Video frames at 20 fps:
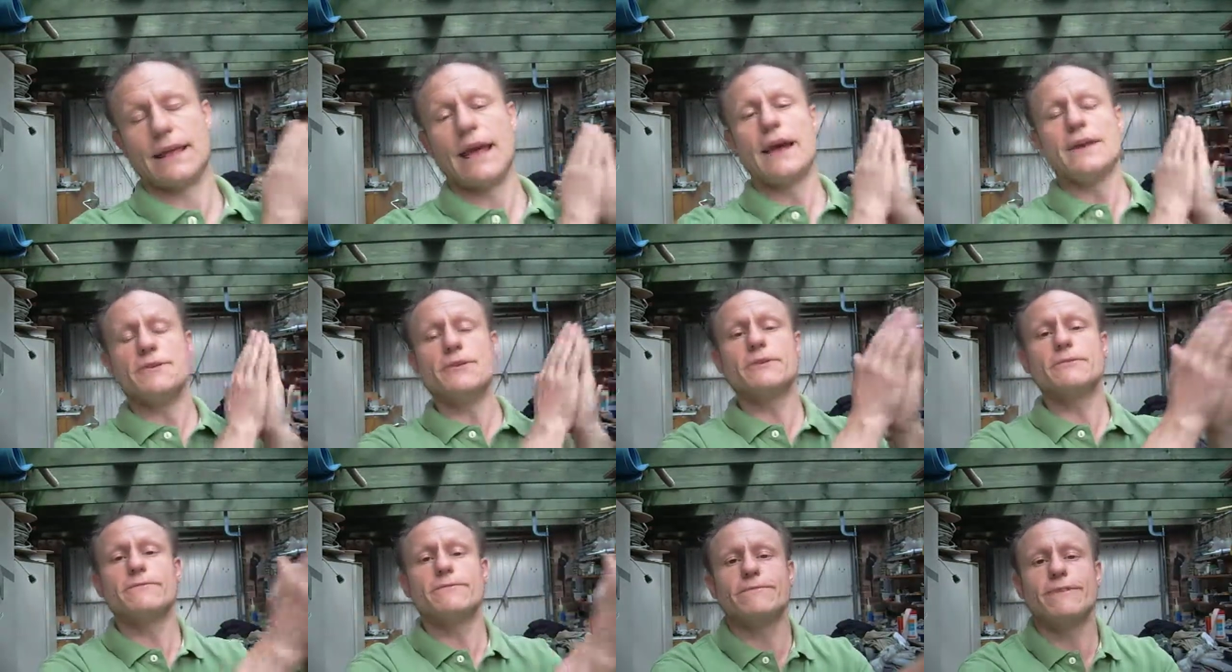You
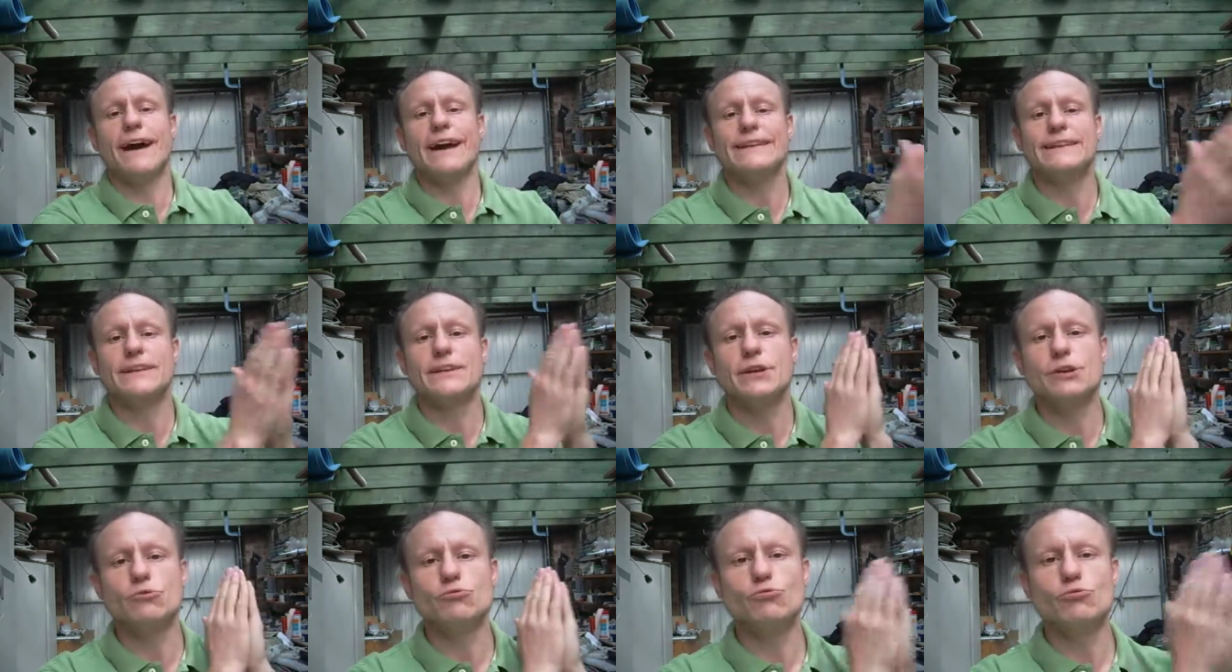can find it, you
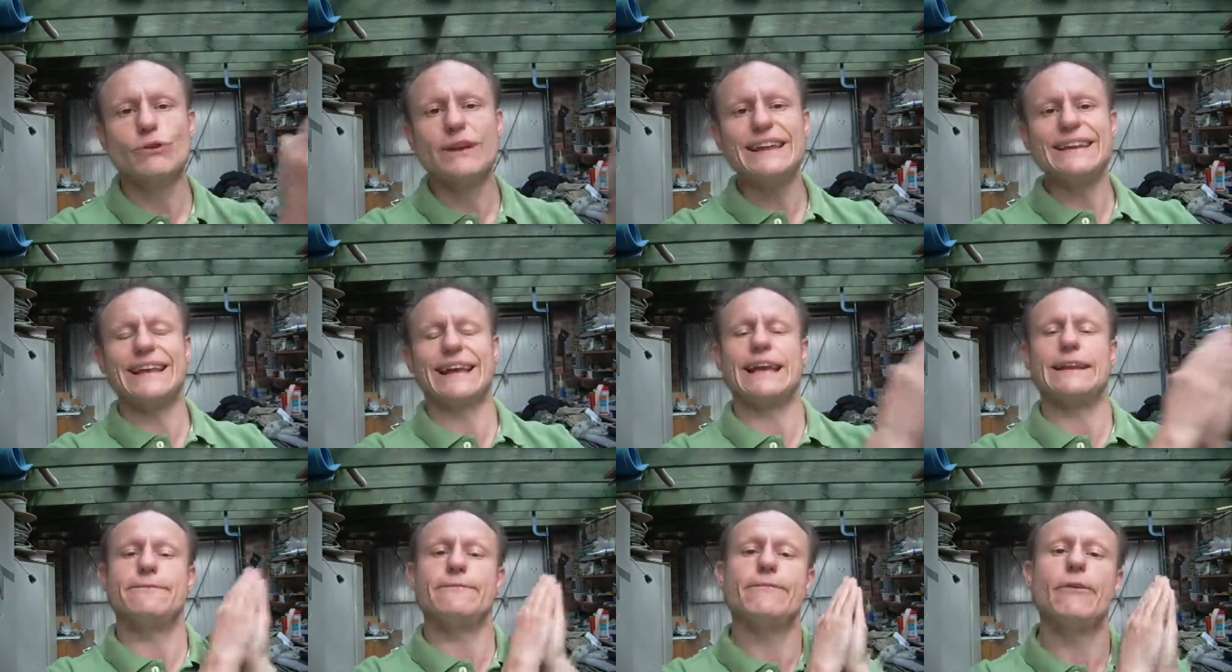can read it,
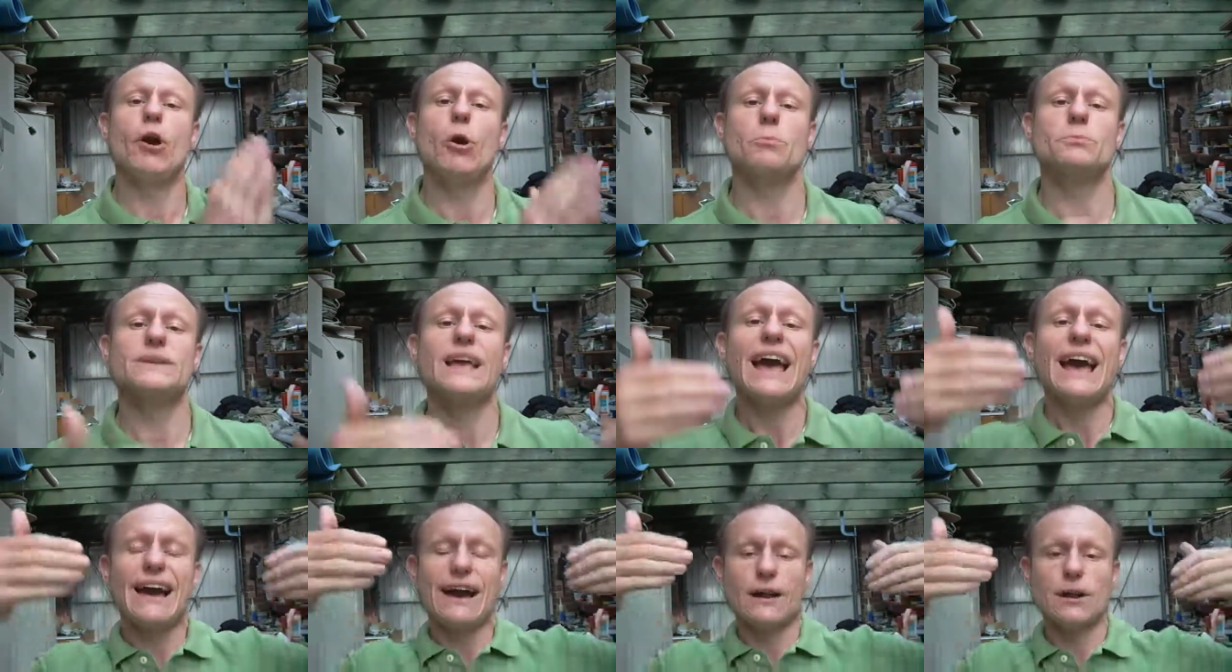it forms
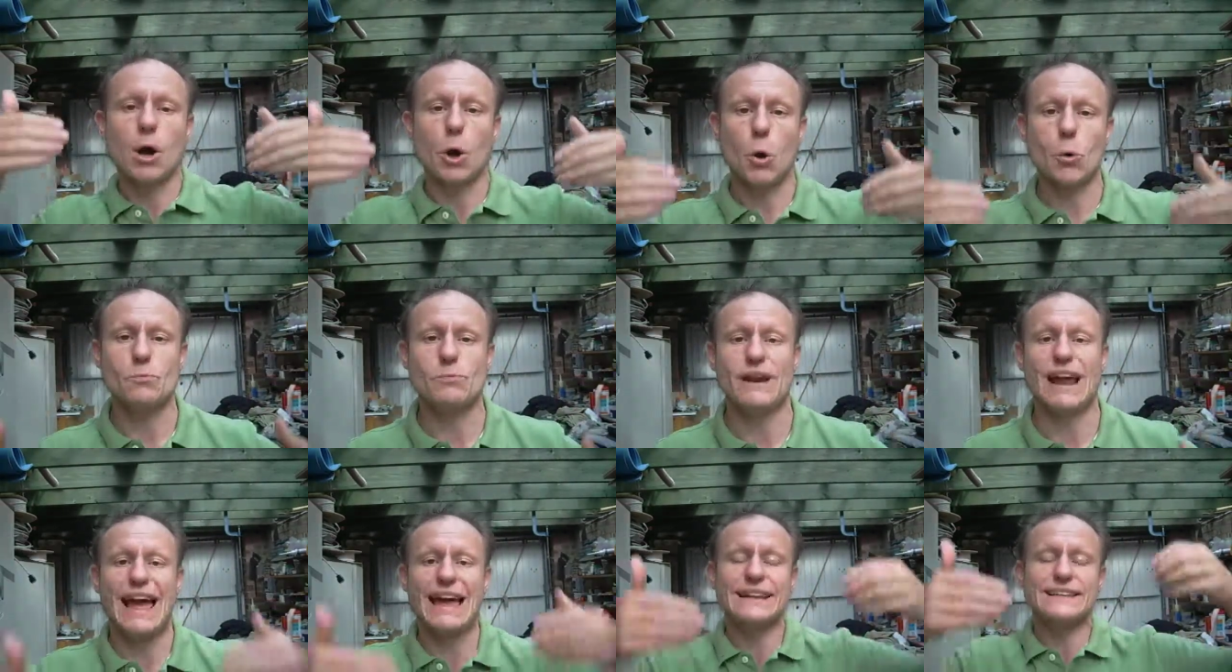a
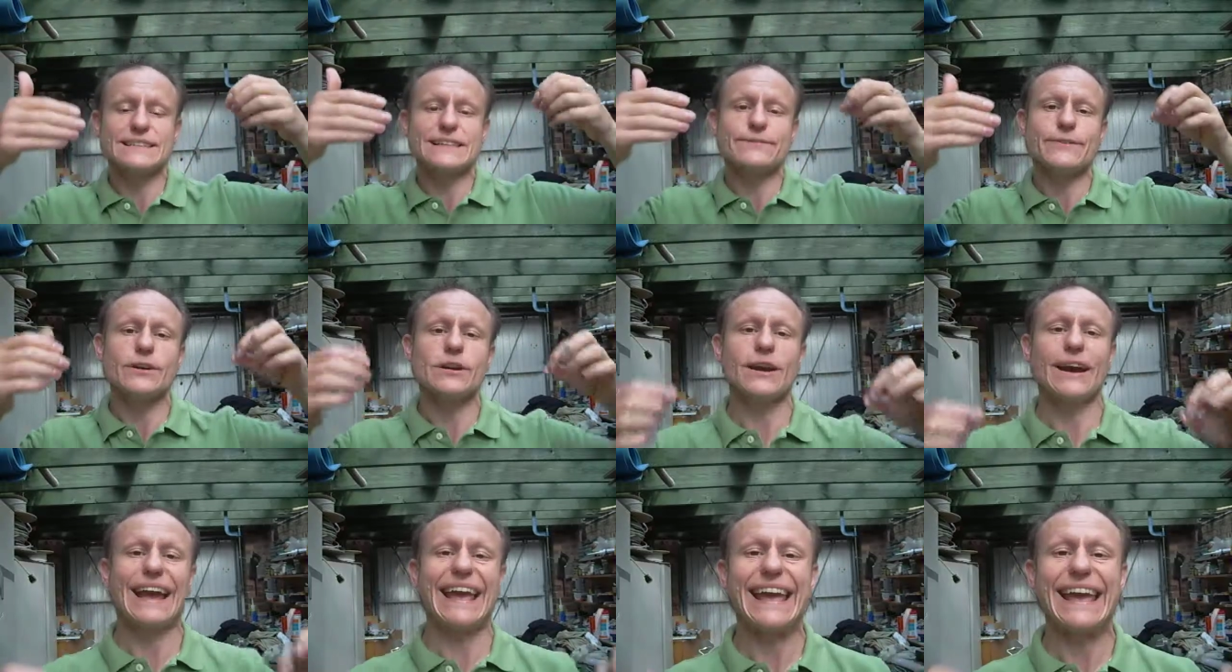comprehensive and
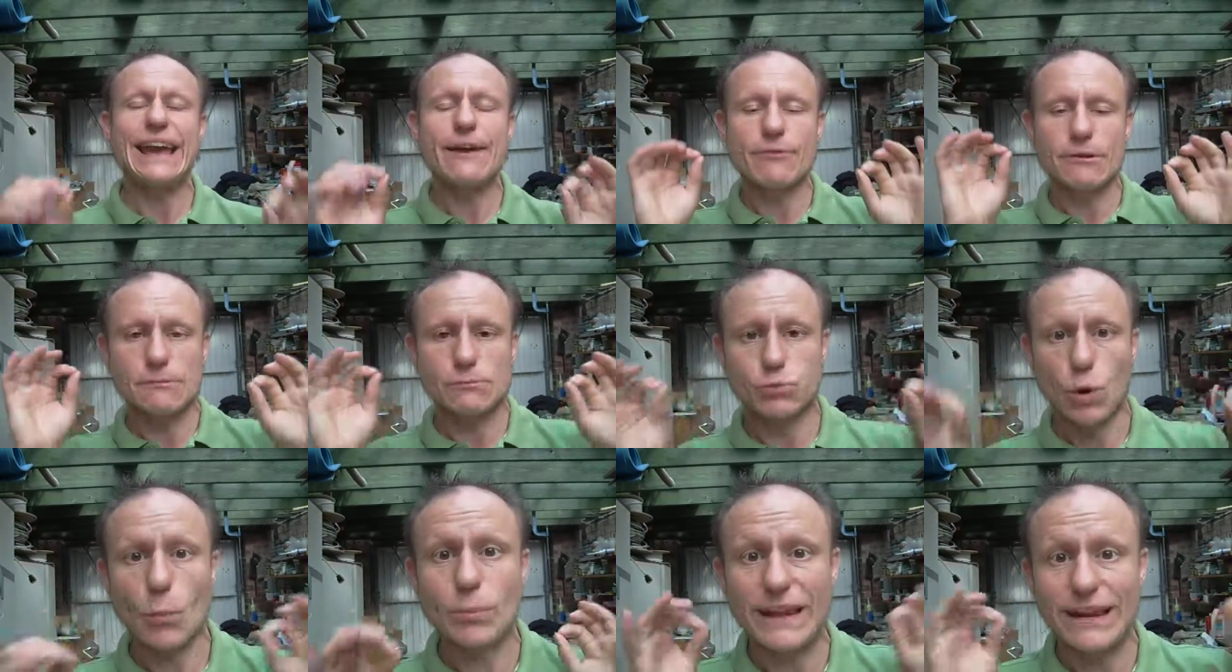coherent
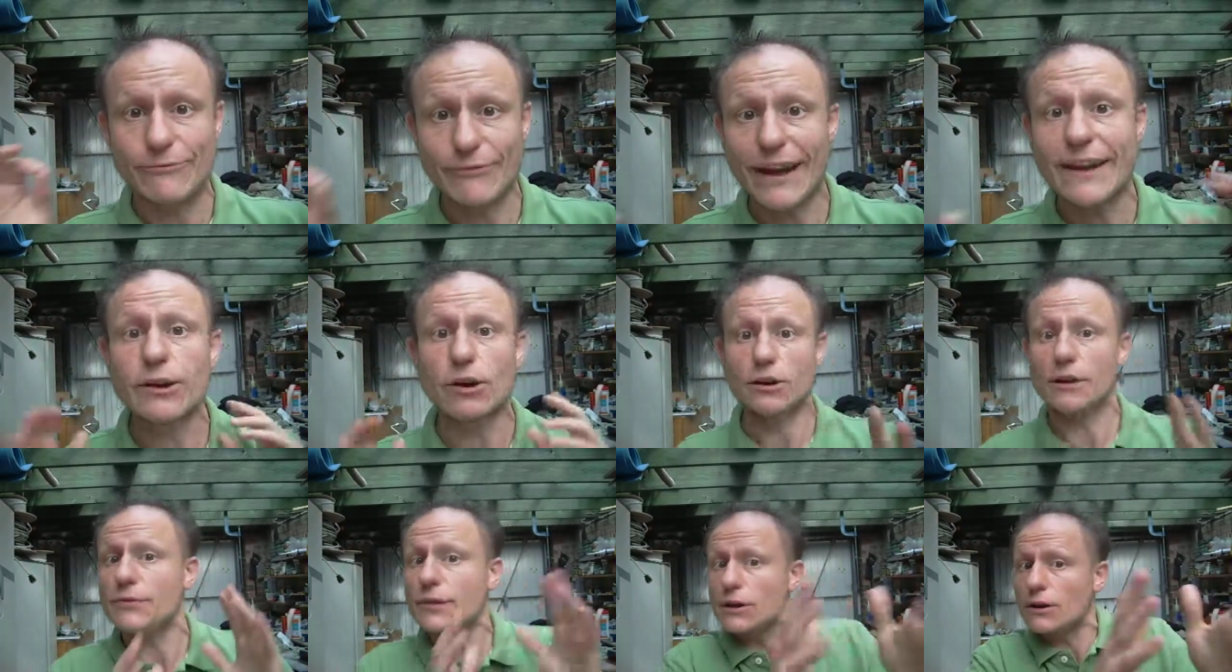public record
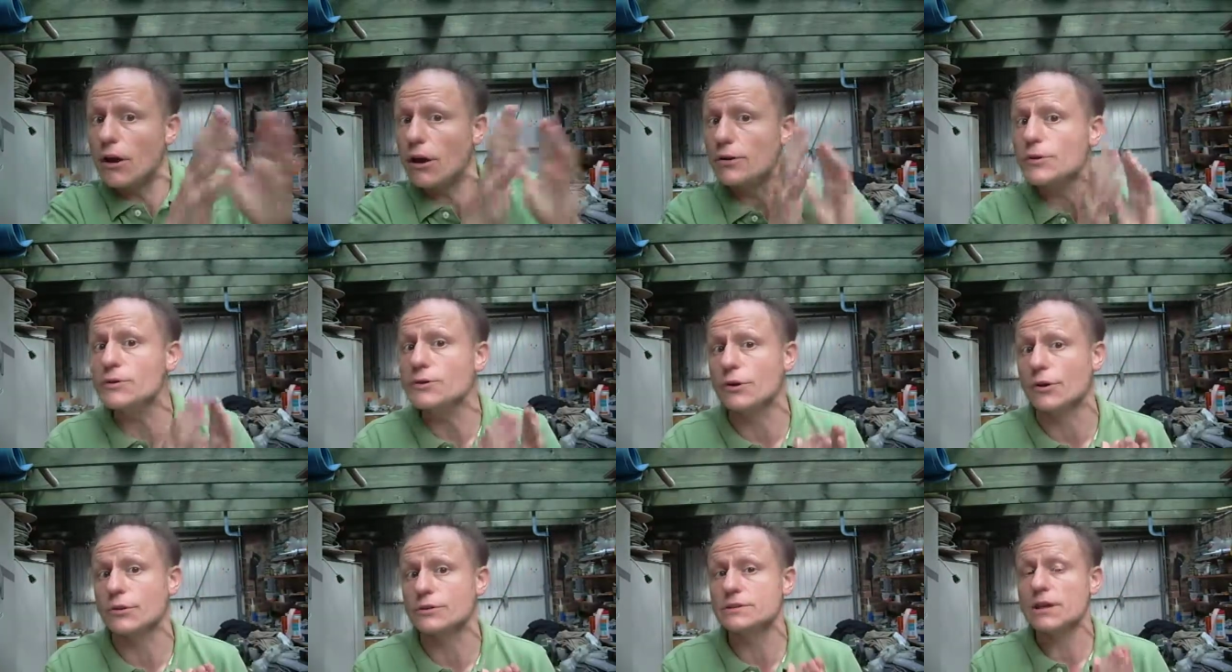of the
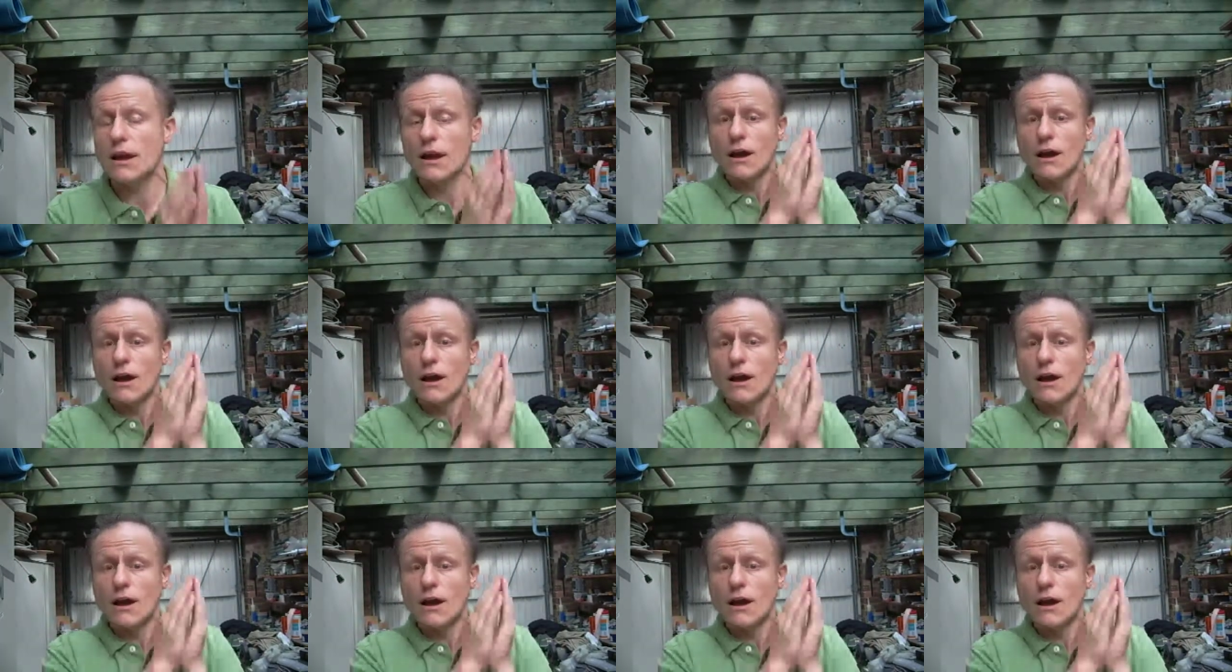conduct